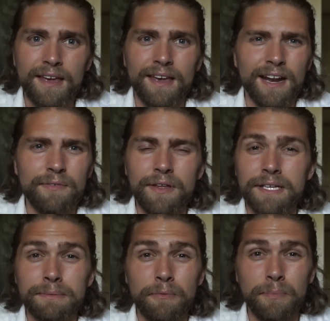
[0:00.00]
I felt like
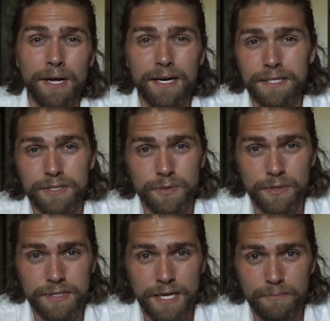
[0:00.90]
some of Bonnie's
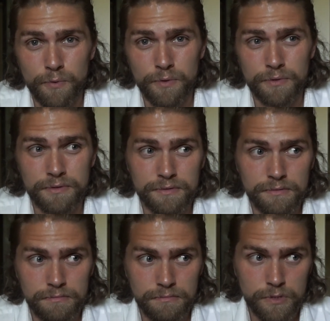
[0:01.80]
toys had more
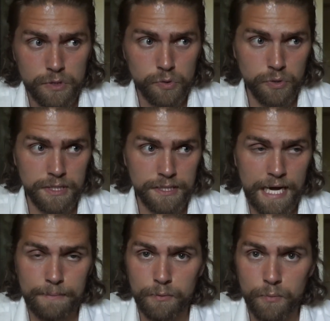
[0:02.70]
screen
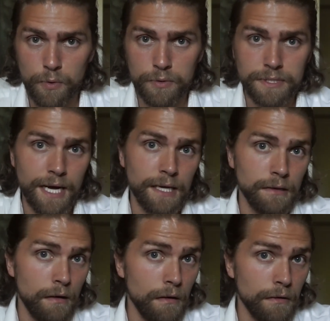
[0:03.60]
time or more
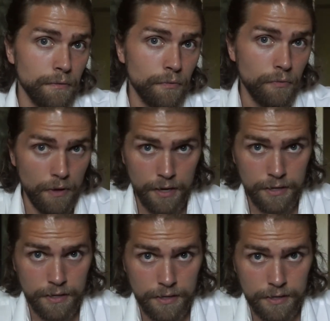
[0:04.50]
dialogue than
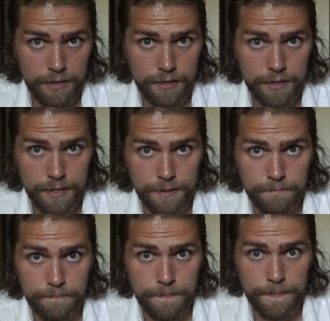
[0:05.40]

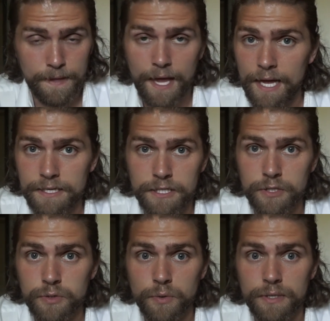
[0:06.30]

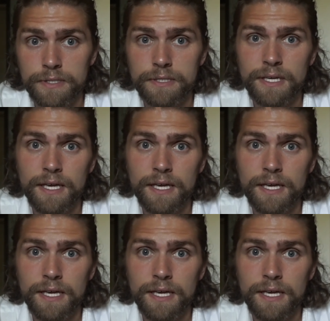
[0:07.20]
Andy's toys.